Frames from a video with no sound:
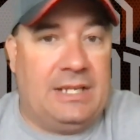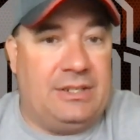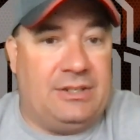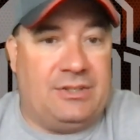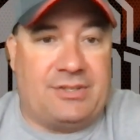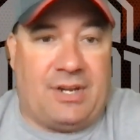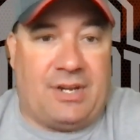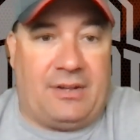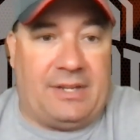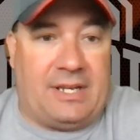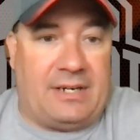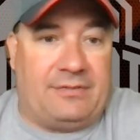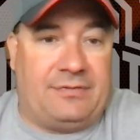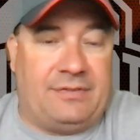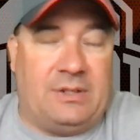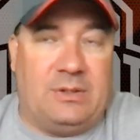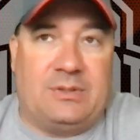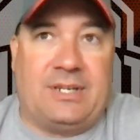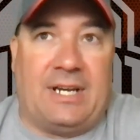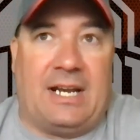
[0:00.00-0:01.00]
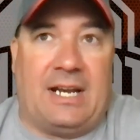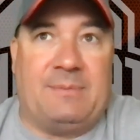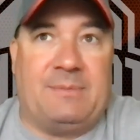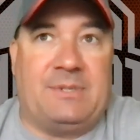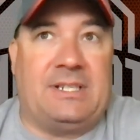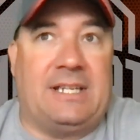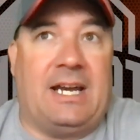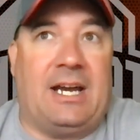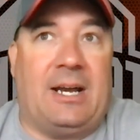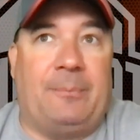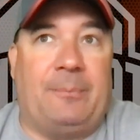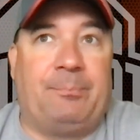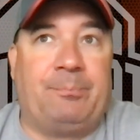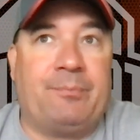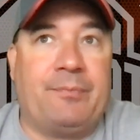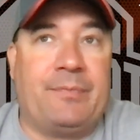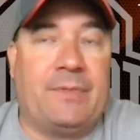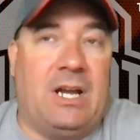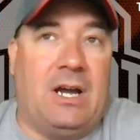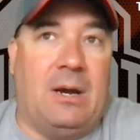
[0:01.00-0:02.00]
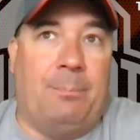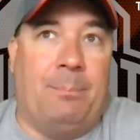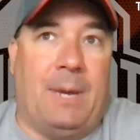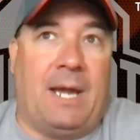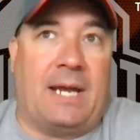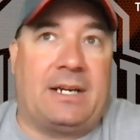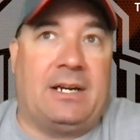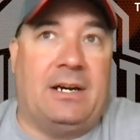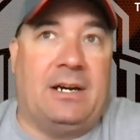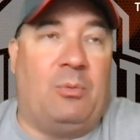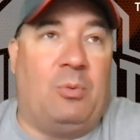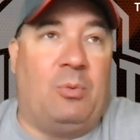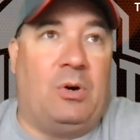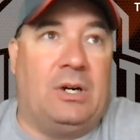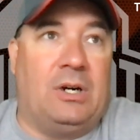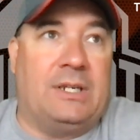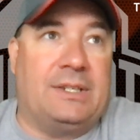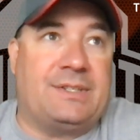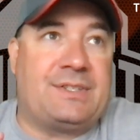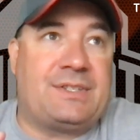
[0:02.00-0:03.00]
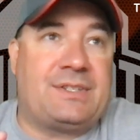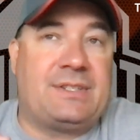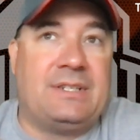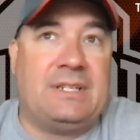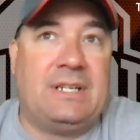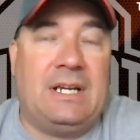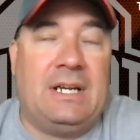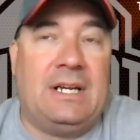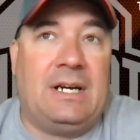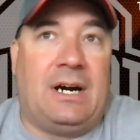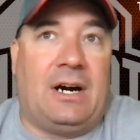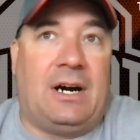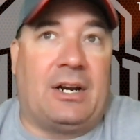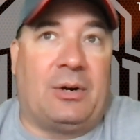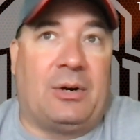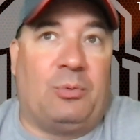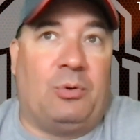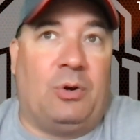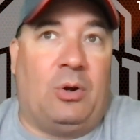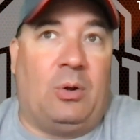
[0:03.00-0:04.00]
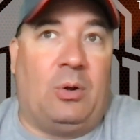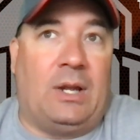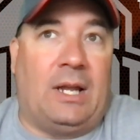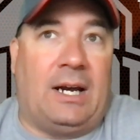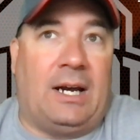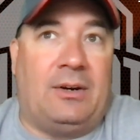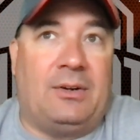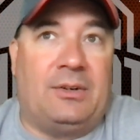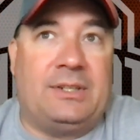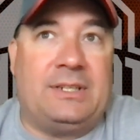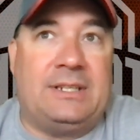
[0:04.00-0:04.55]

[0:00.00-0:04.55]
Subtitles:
You saw that a few times. He got a Mecca once on a rollout.